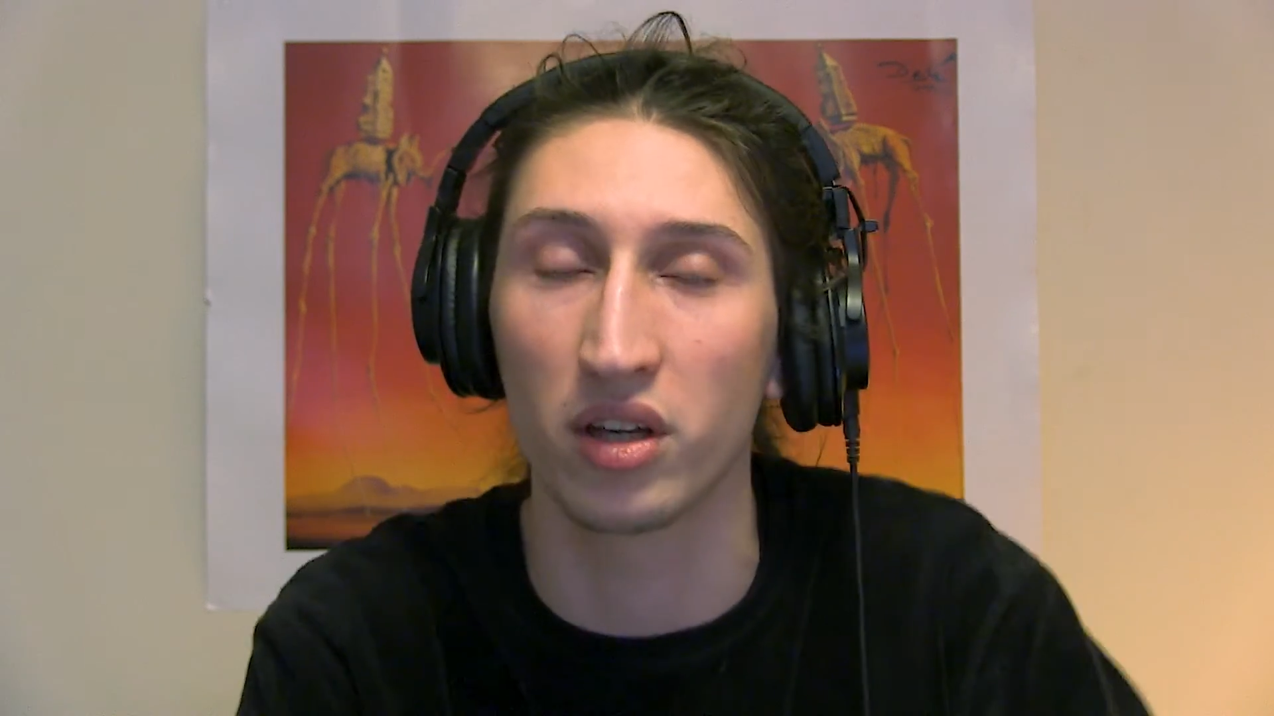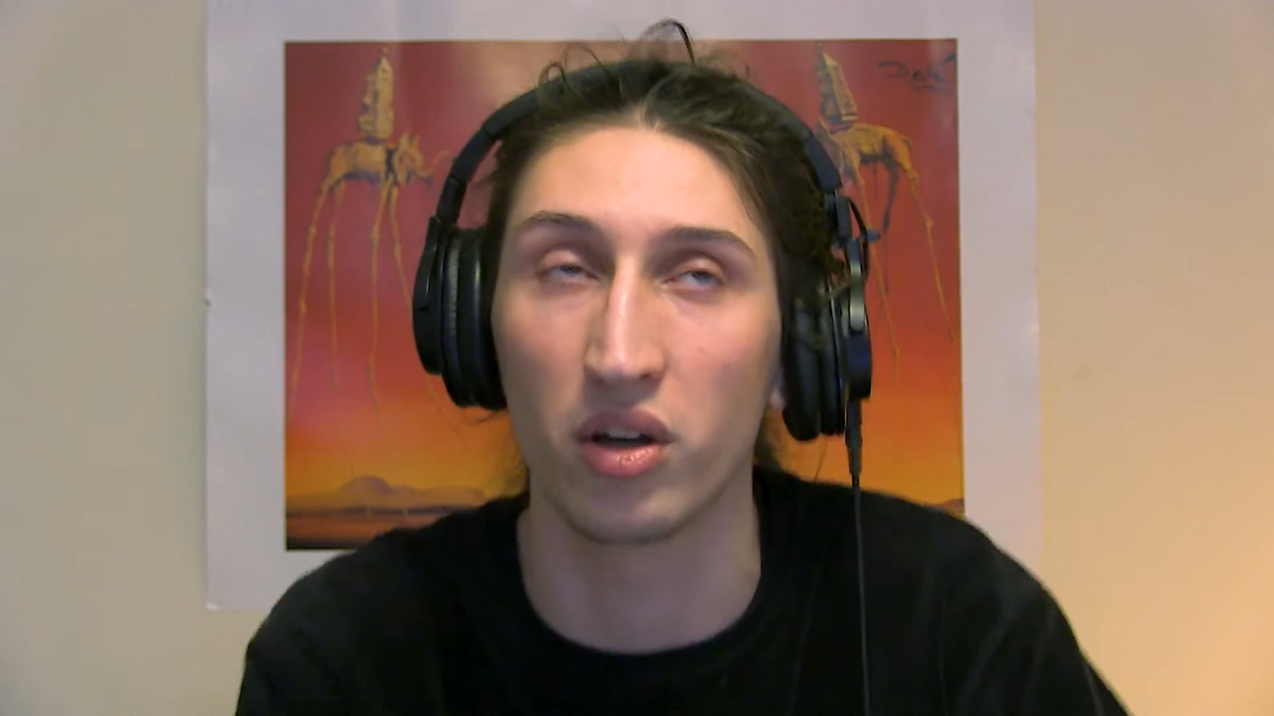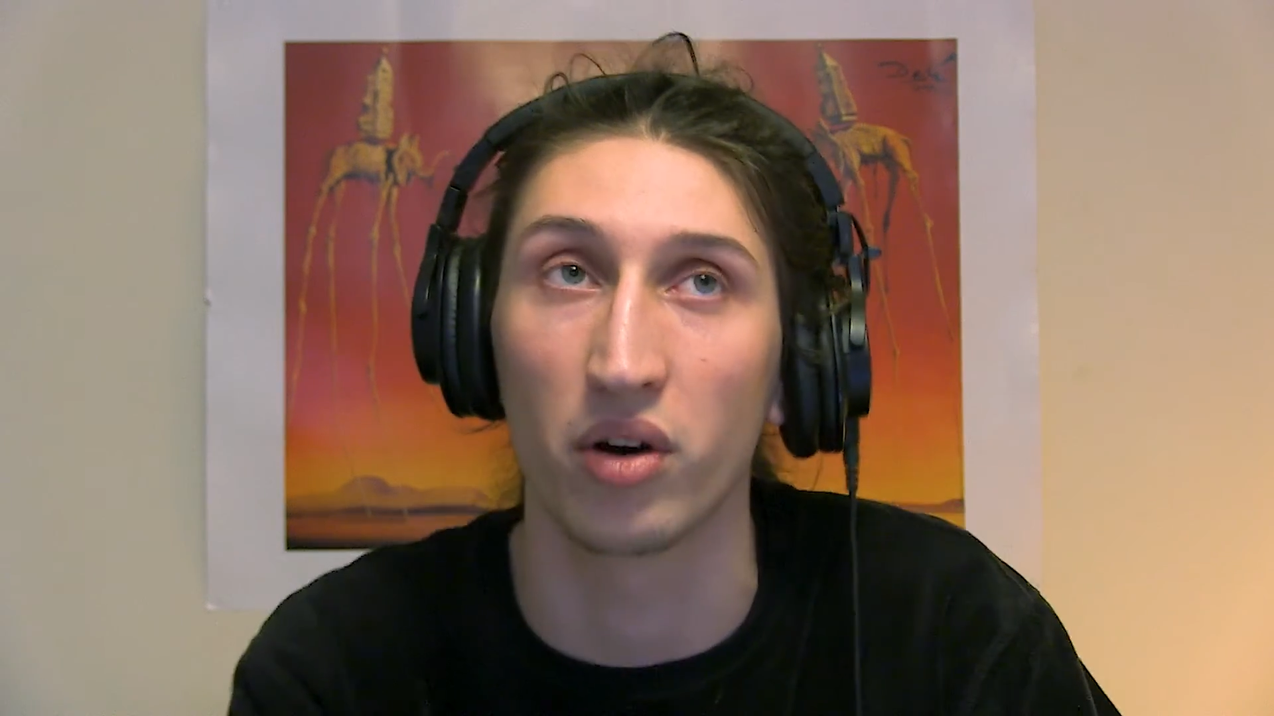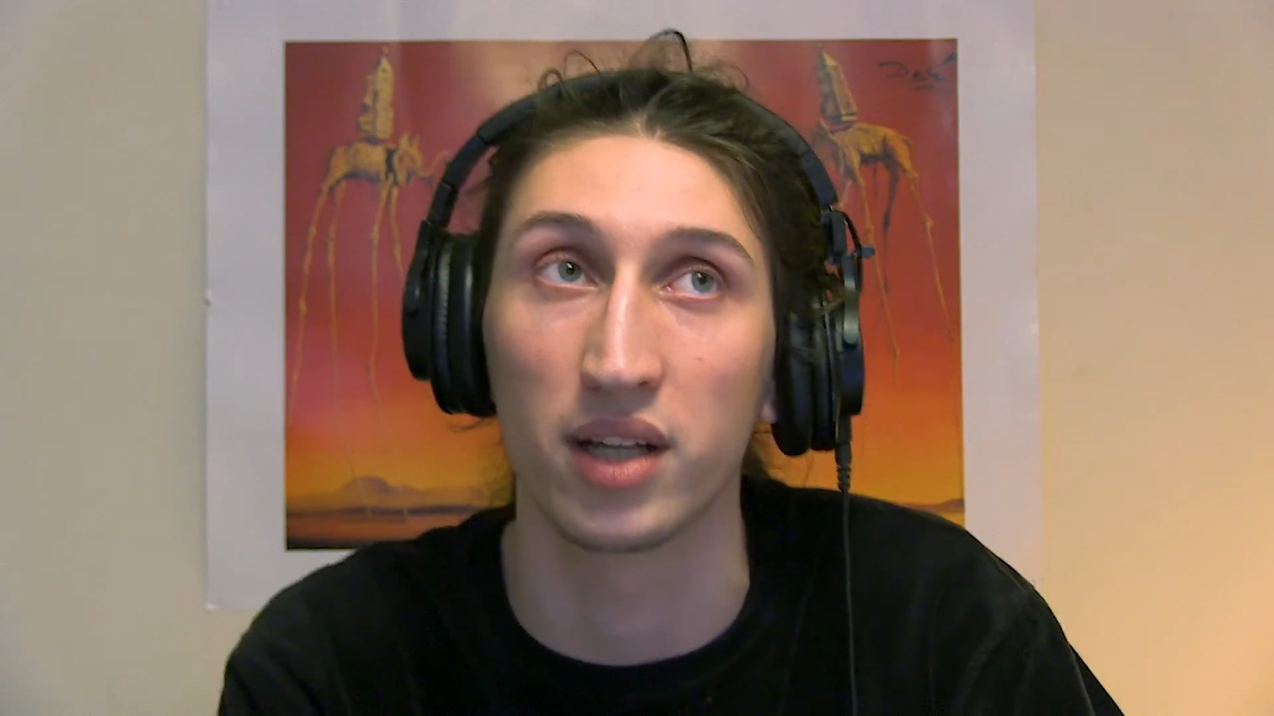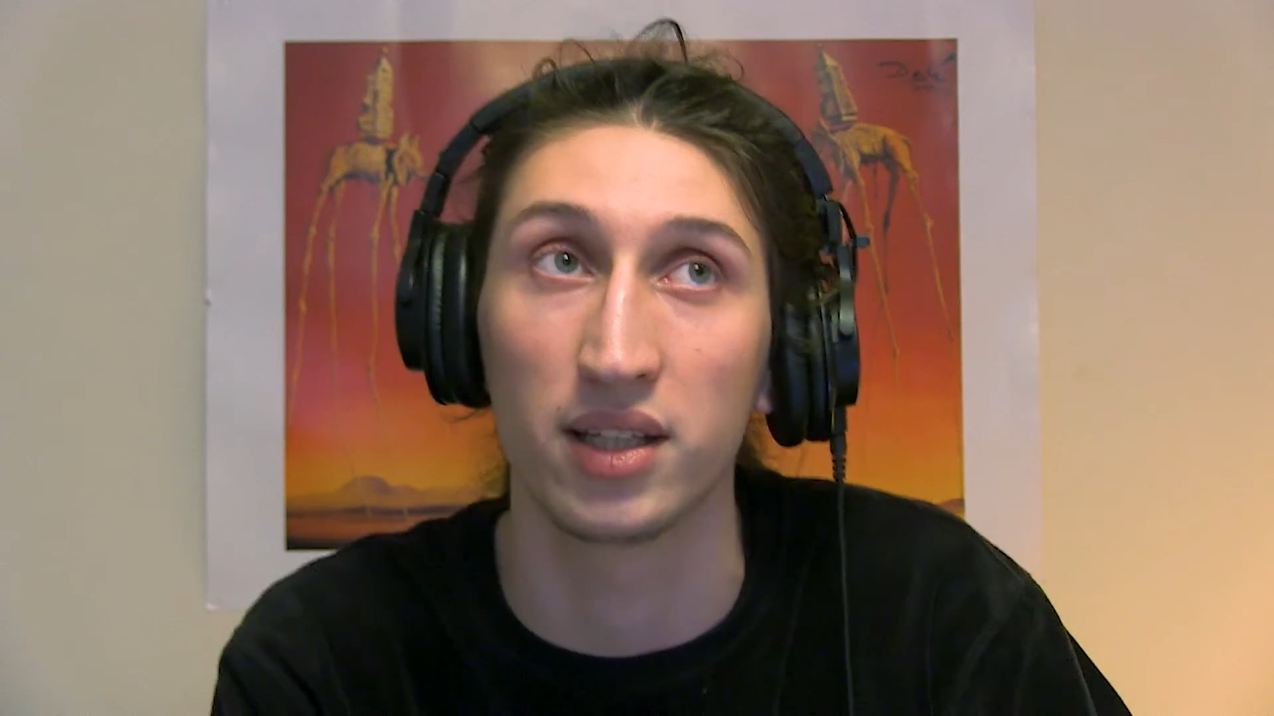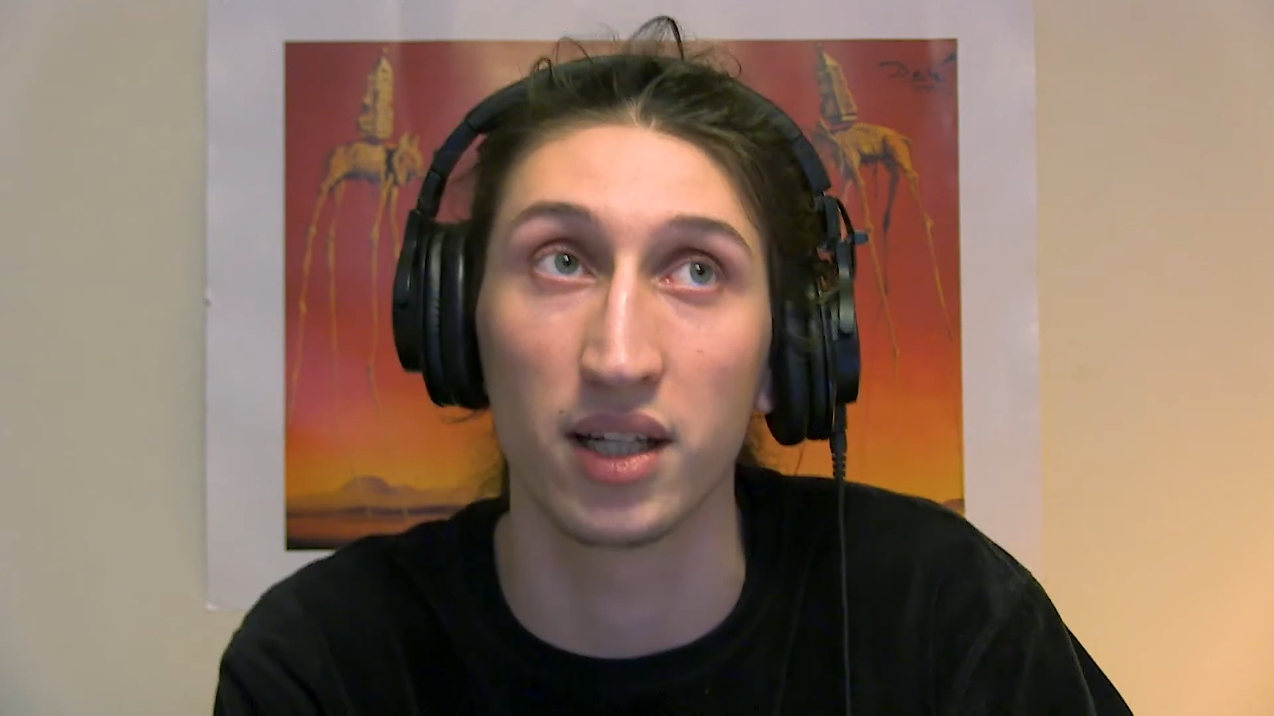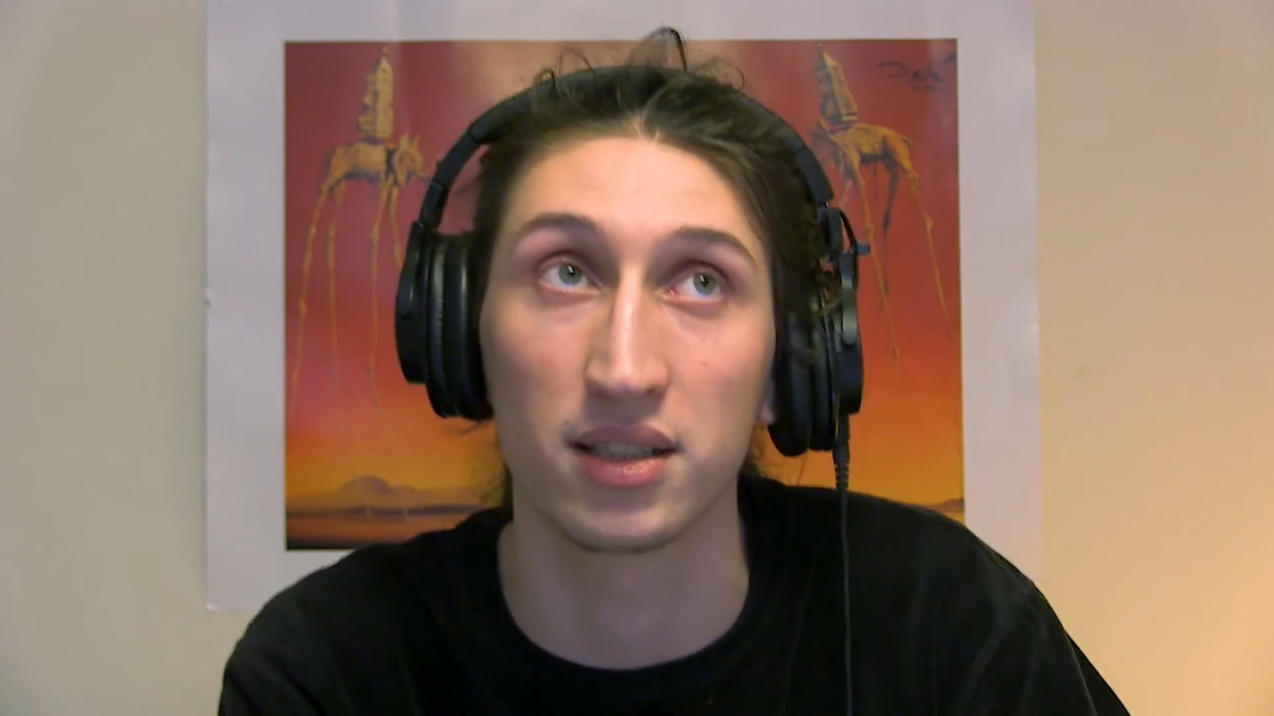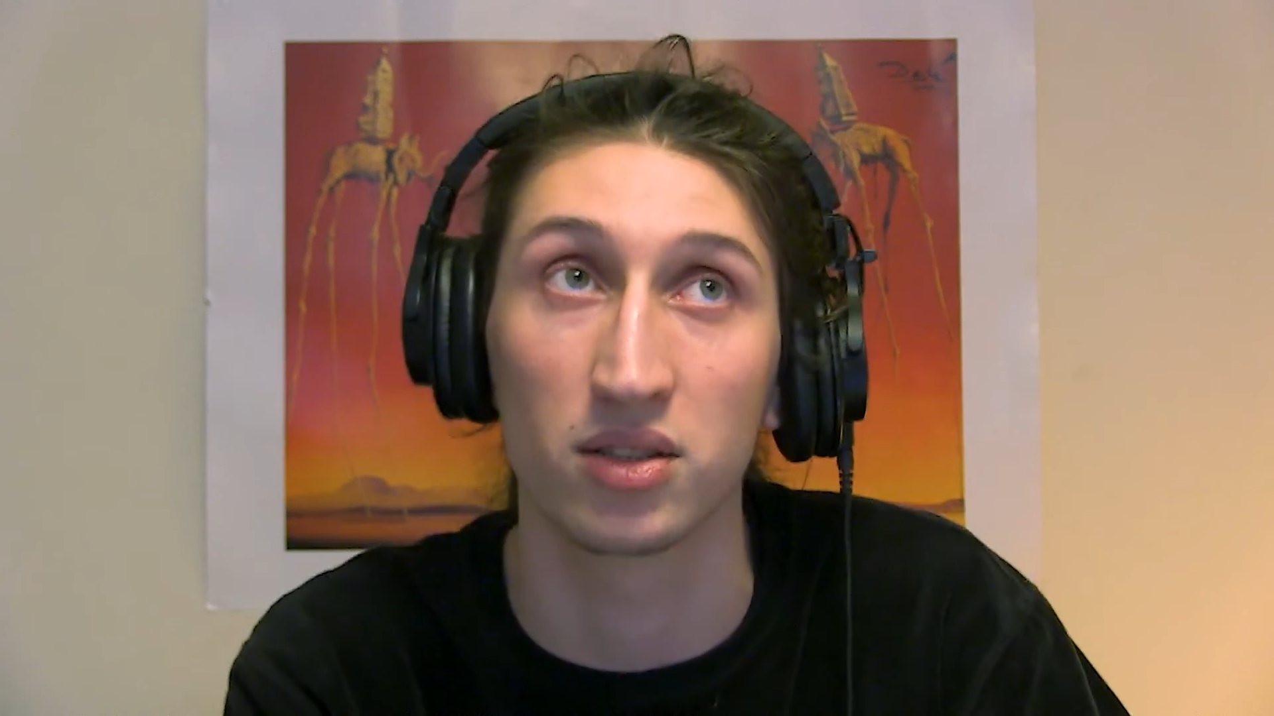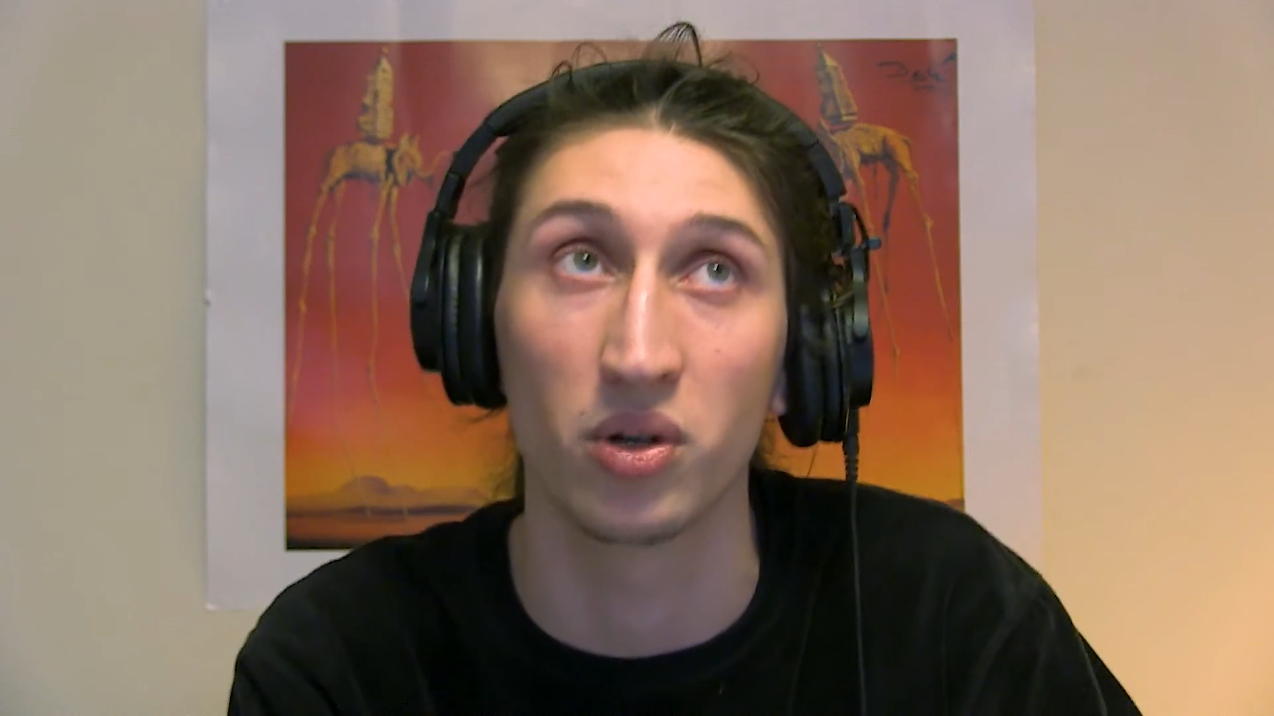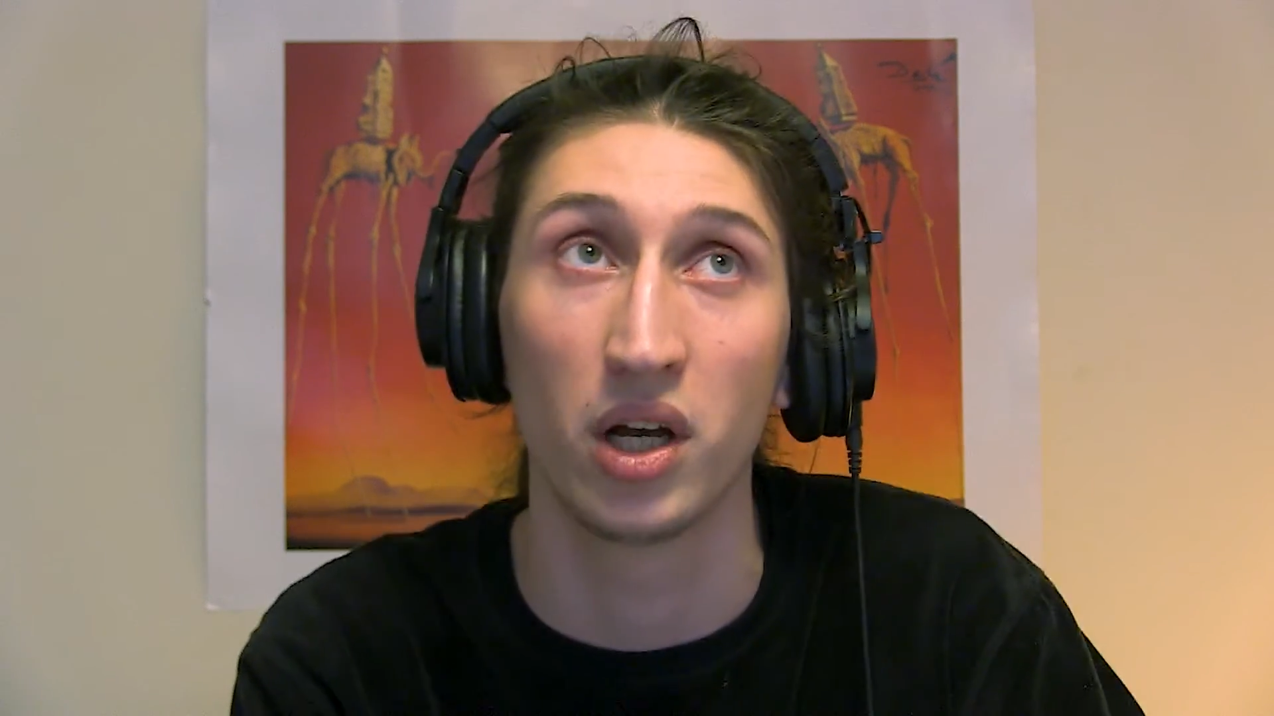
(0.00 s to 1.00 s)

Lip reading: your ideas.